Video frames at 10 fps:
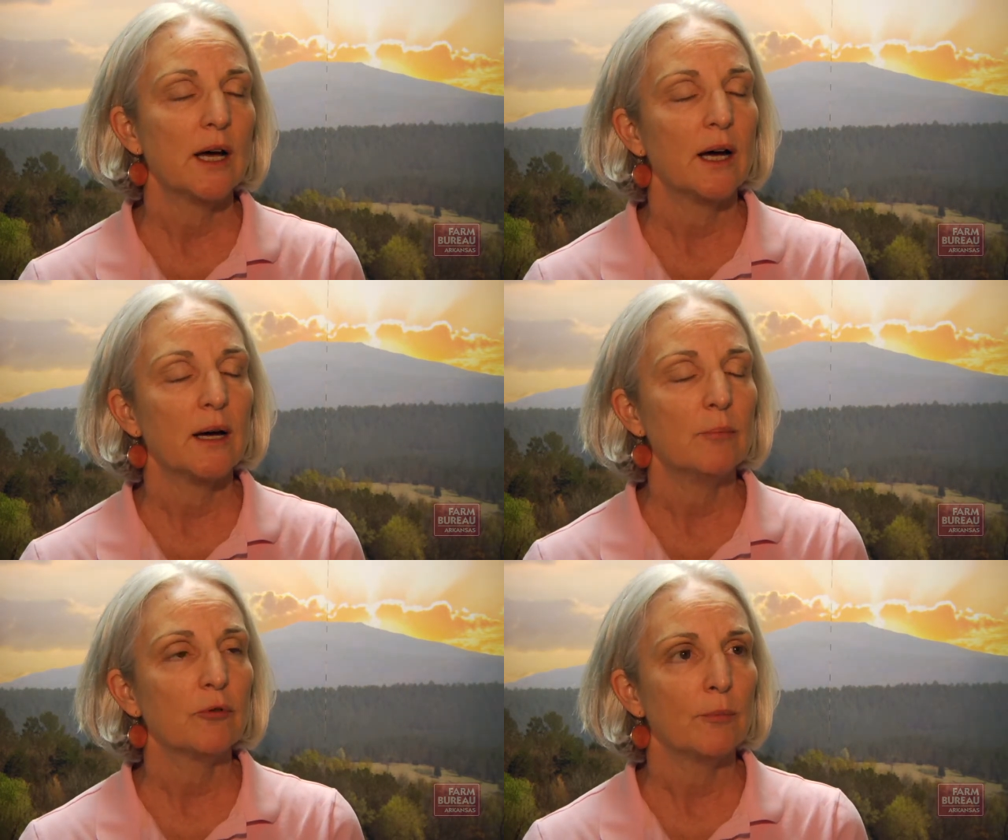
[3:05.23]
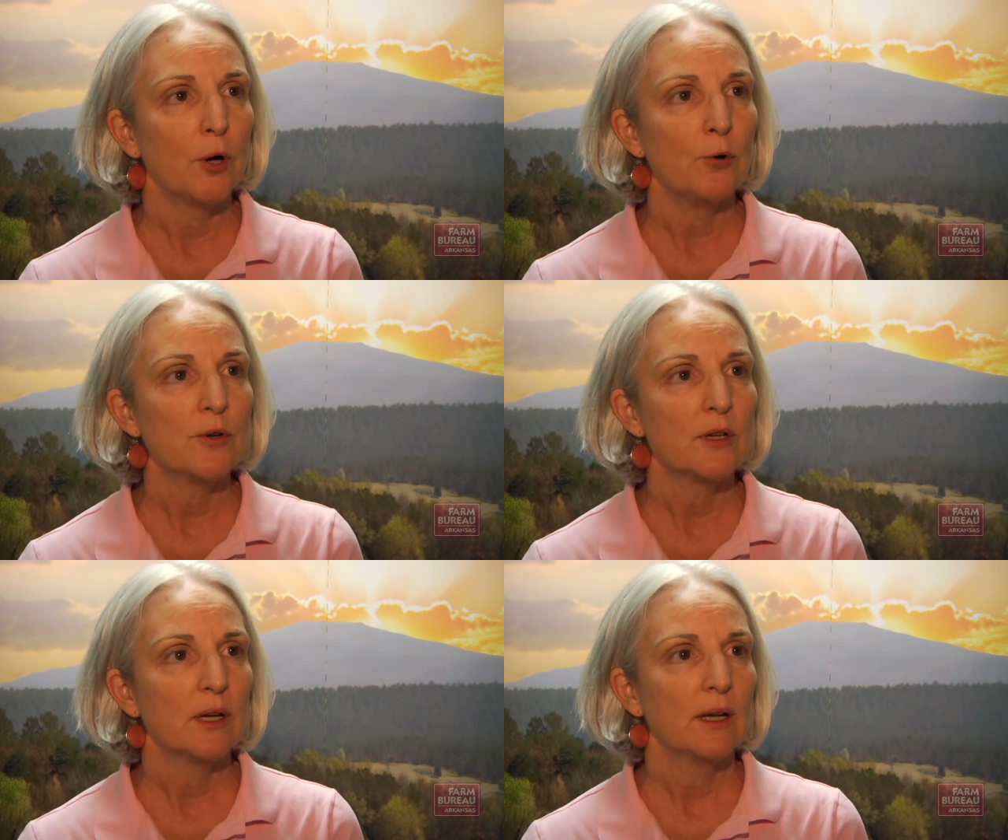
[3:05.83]
uh,
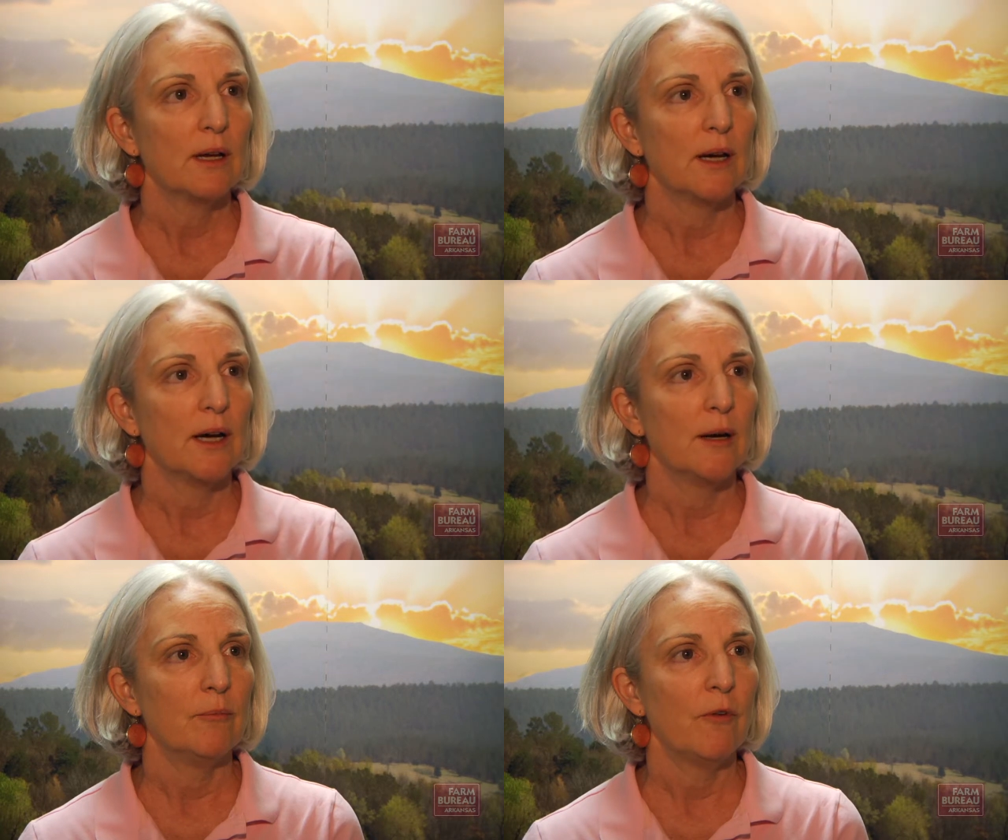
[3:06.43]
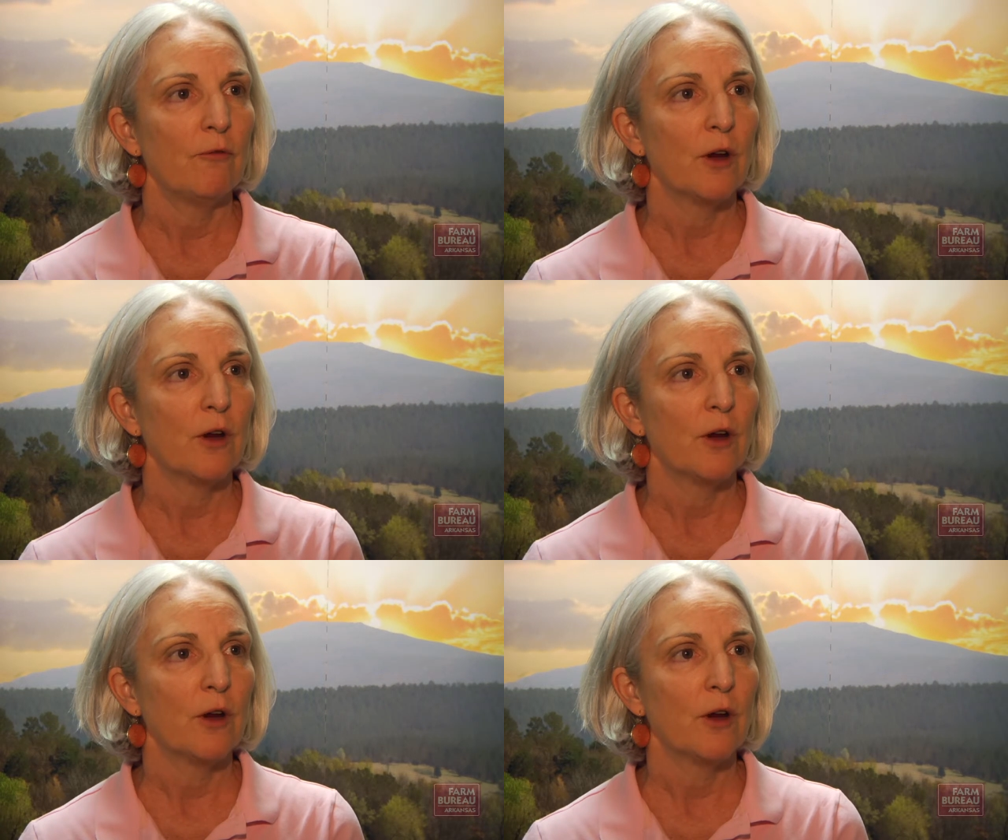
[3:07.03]
promote um,